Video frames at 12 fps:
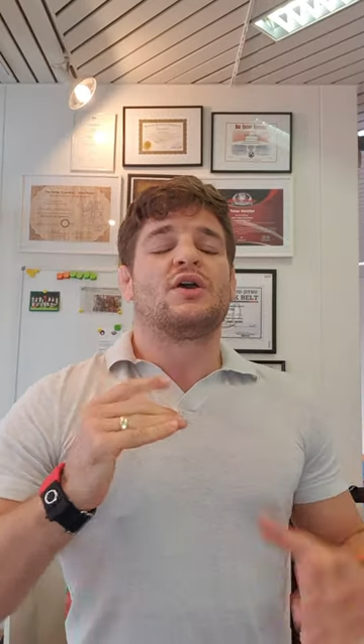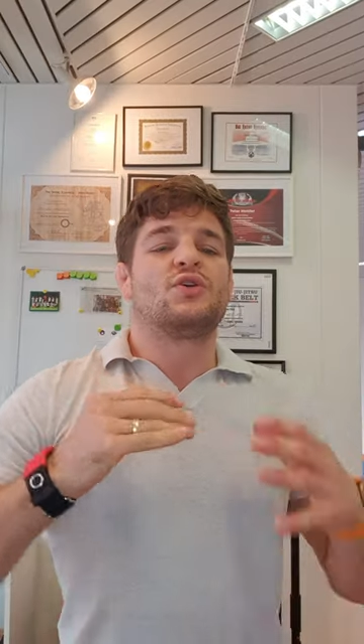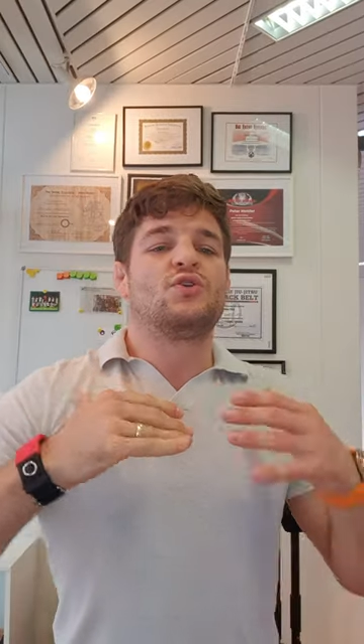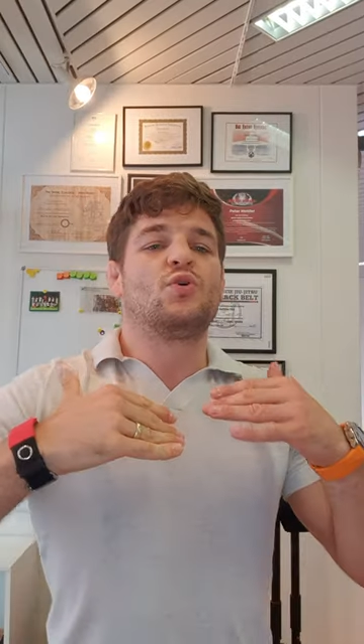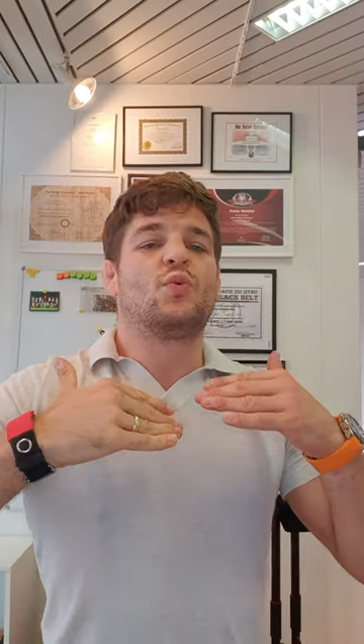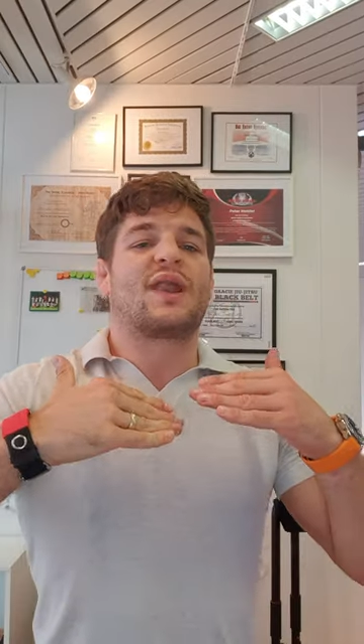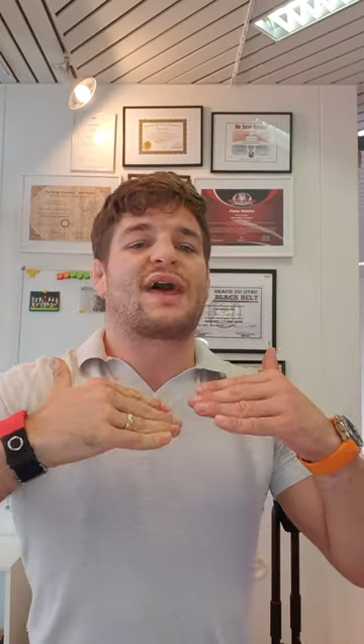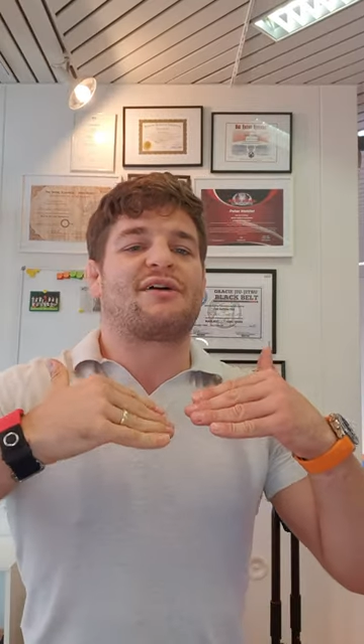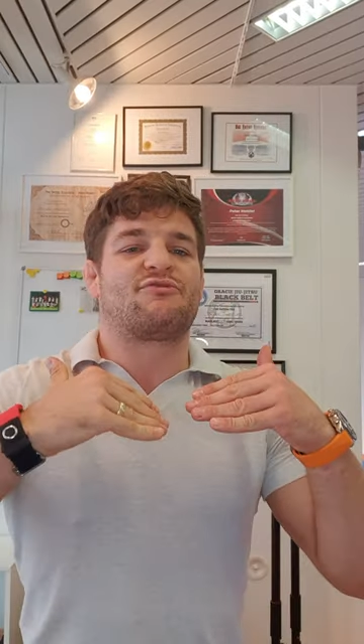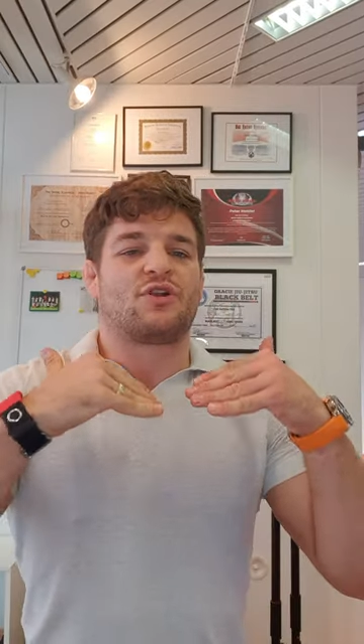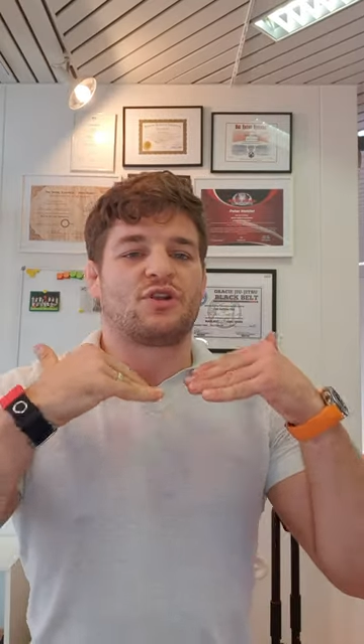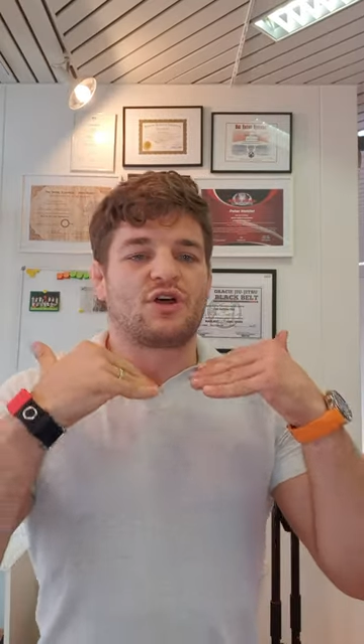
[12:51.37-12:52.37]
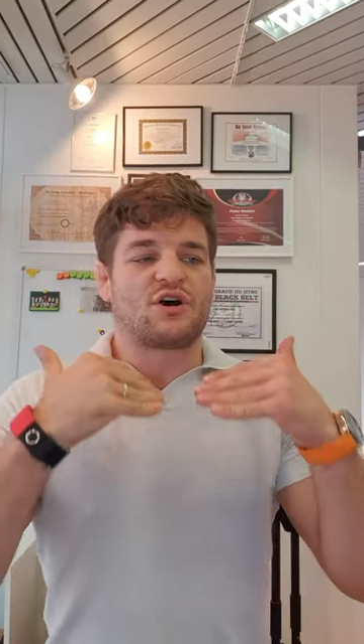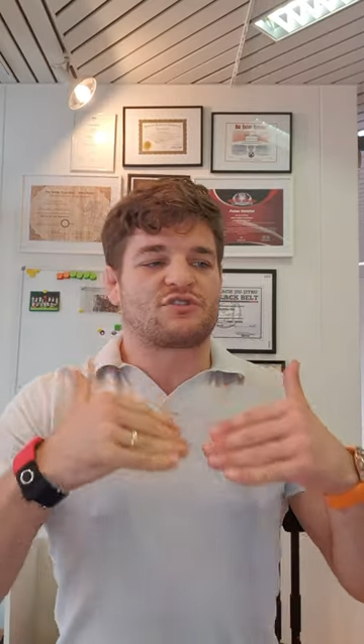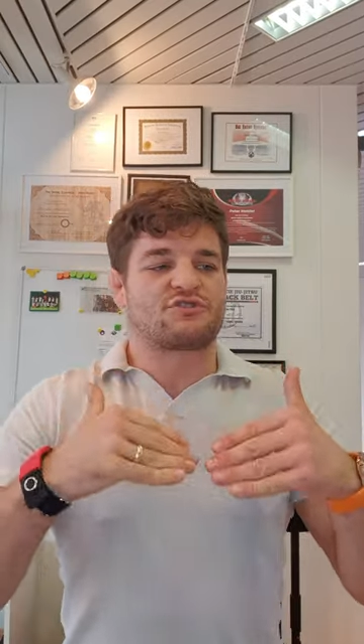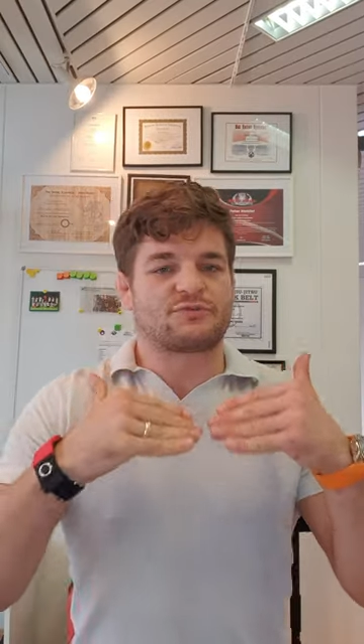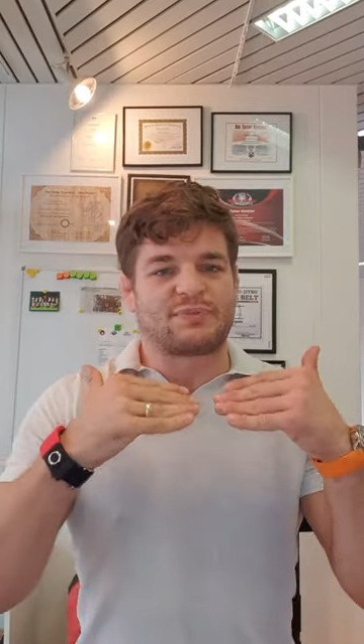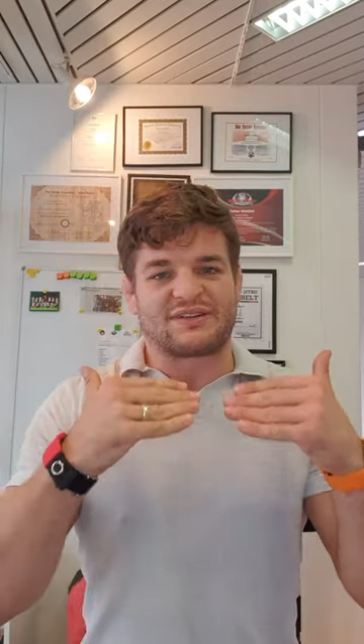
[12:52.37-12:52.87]
you will have a lot
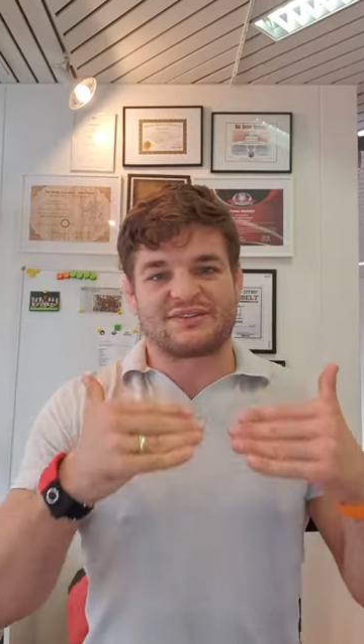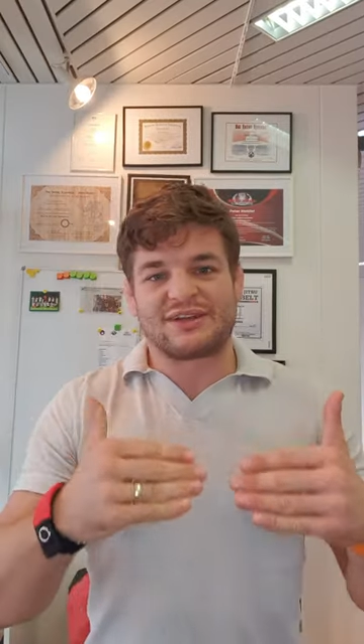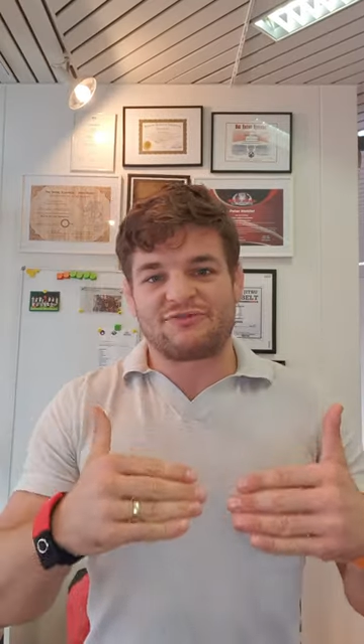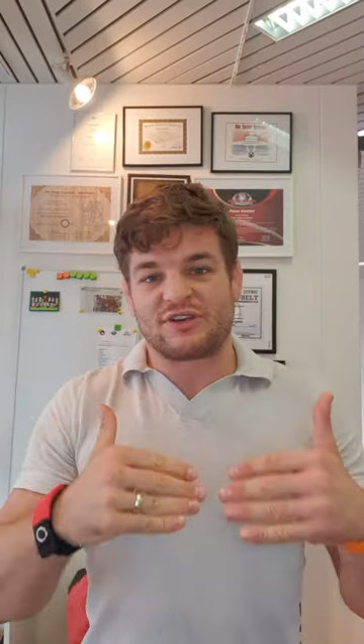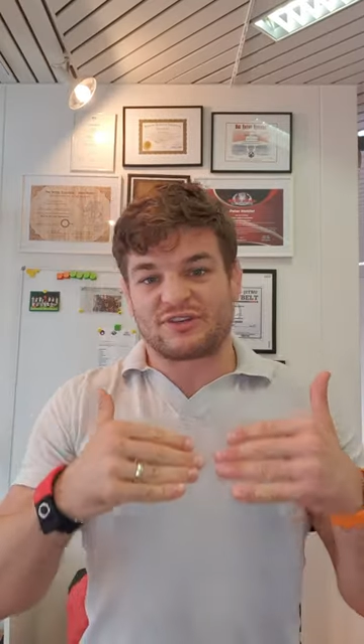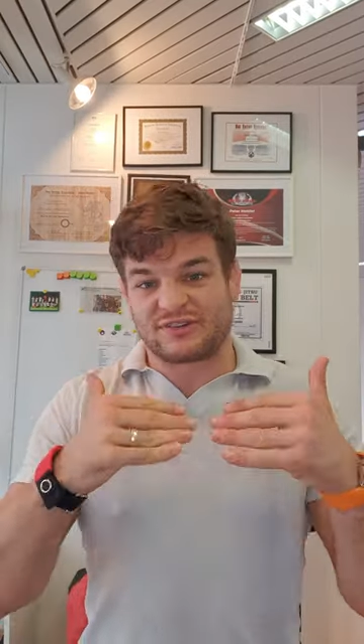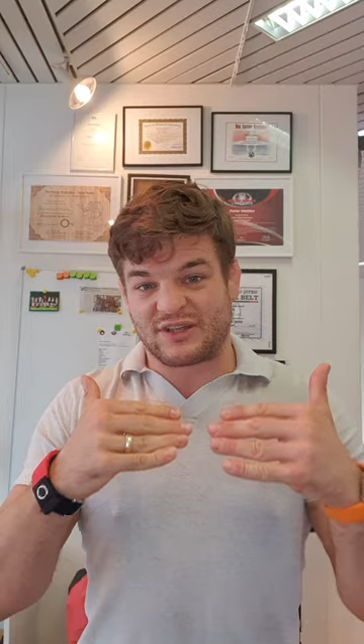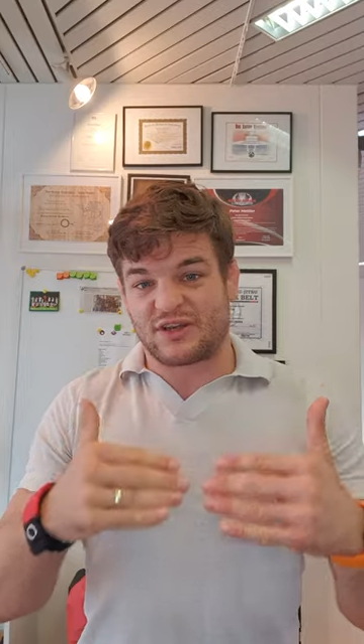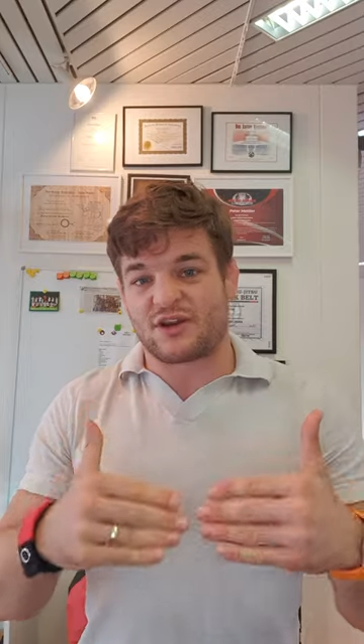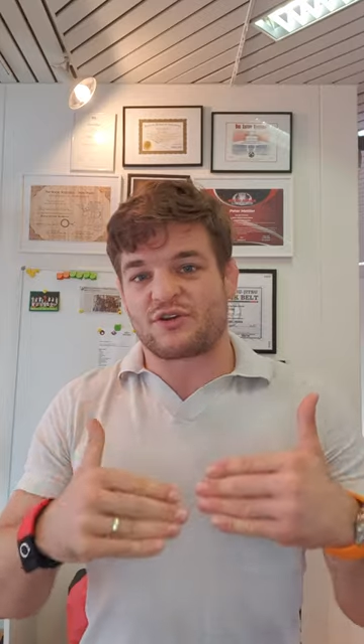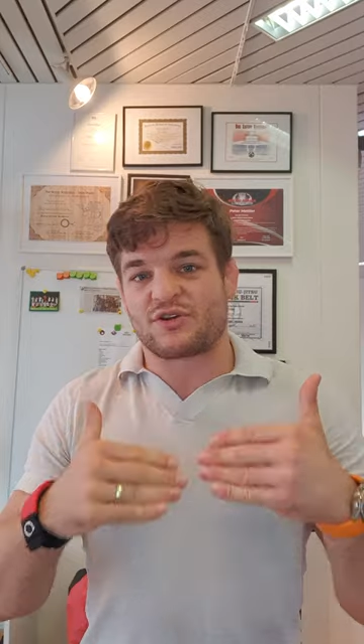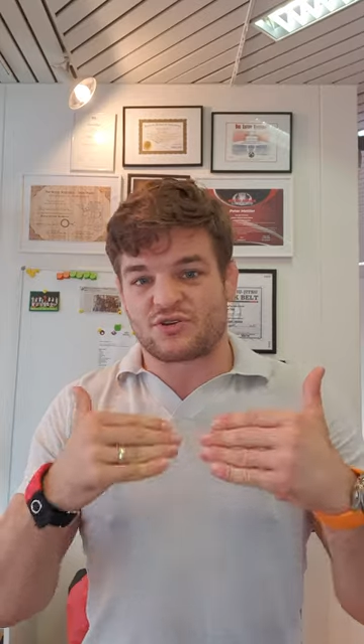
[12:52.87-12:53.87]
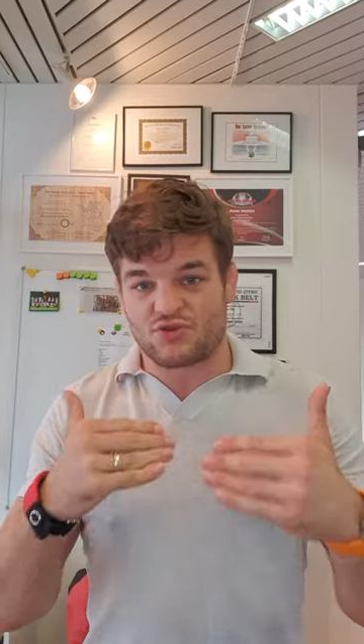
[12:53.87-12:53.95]
of specific scenario